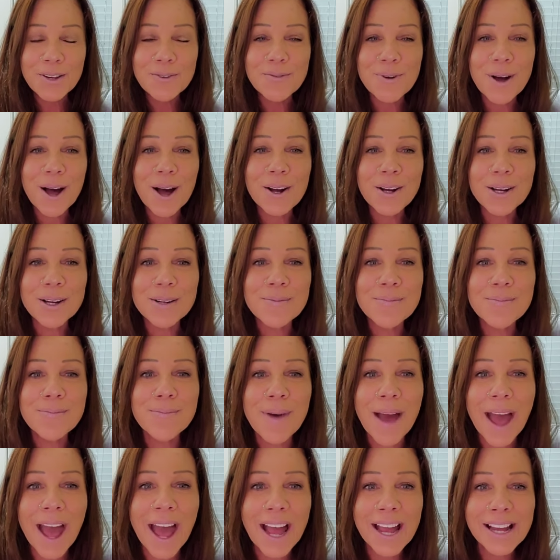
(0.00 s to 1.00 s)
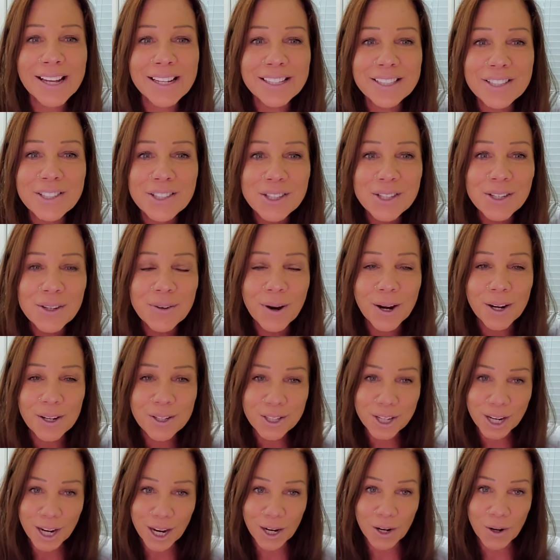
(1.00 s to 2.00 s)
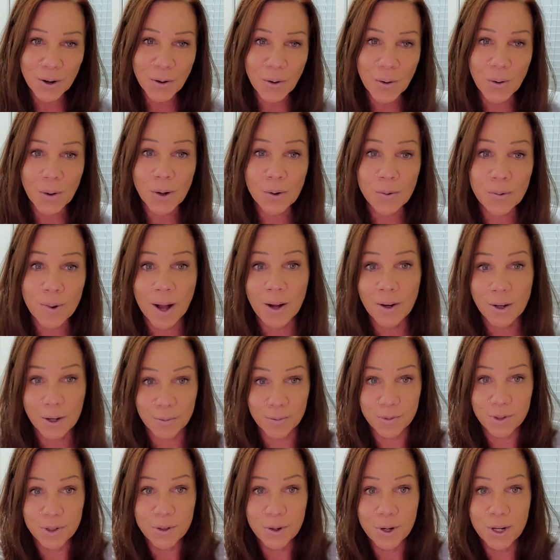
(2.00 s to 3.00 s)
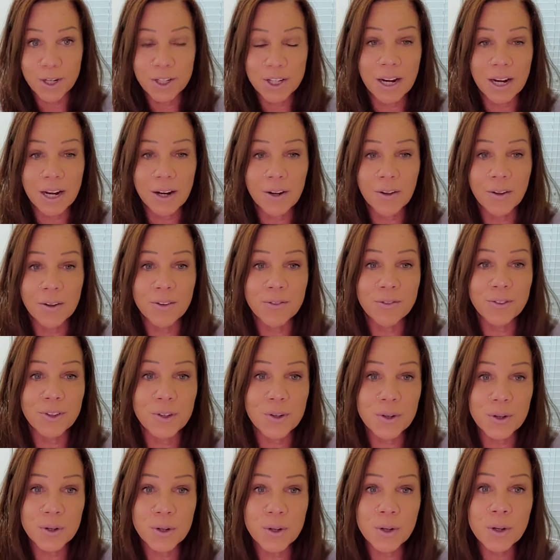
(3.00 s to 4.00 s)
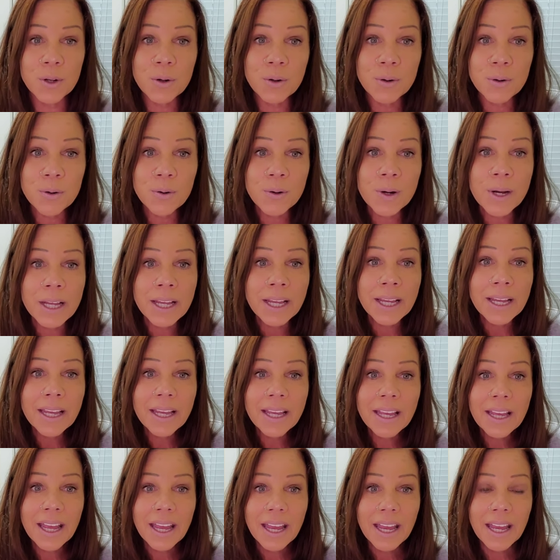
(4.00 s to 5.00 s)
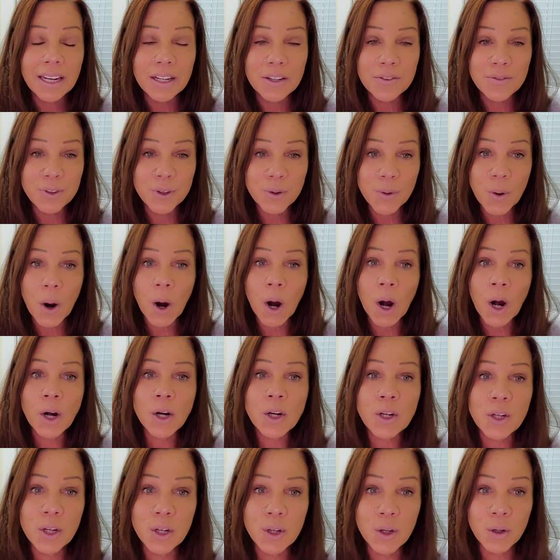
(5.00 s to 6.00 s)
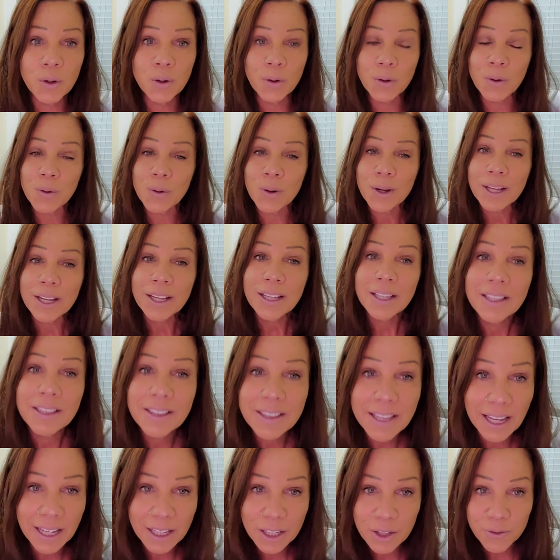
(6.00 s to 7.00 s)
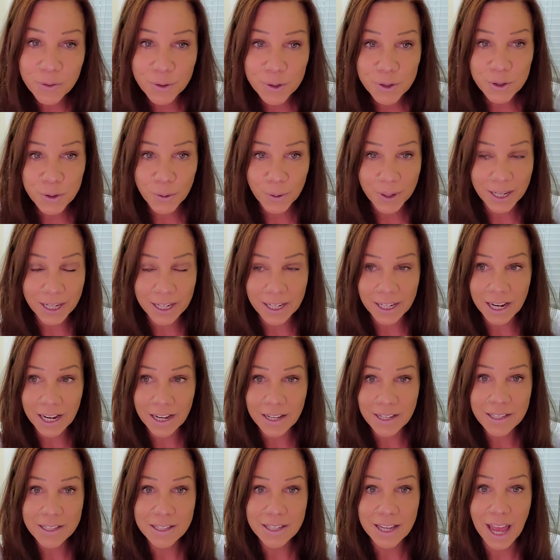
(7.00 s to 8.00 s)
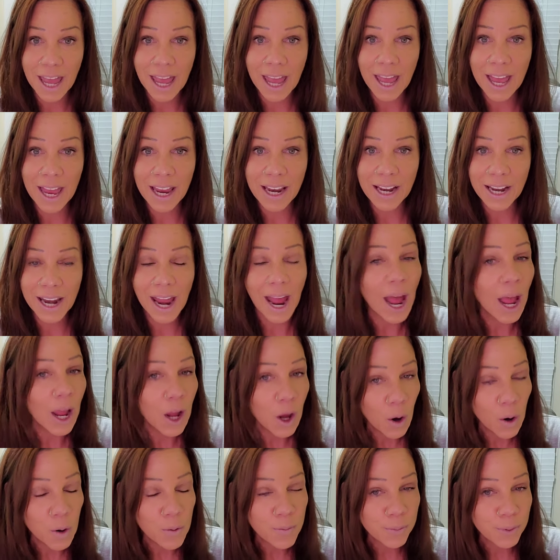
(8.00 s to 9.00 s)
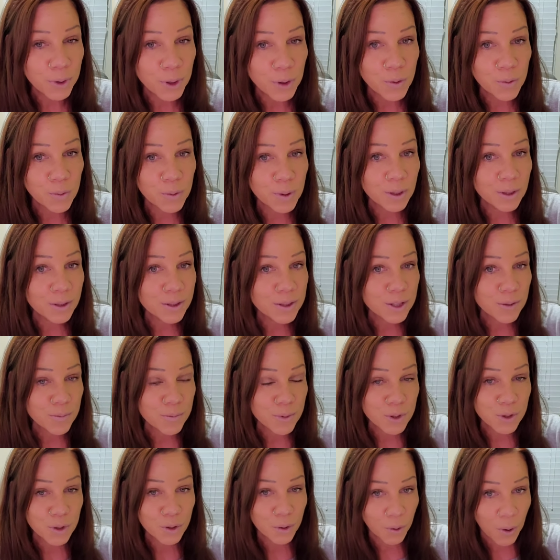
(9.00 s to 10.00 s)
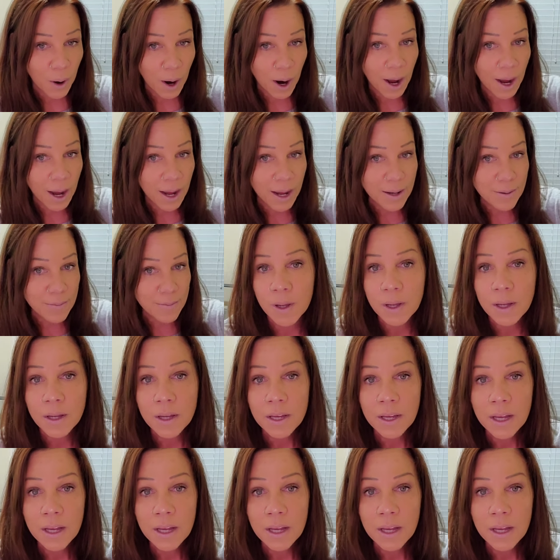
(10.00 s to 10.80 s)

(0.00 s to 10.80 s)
welcome back to our channel, or welcome to our channel if you're new. And if you are new, thank you for joining us, and I hope you will subscribe.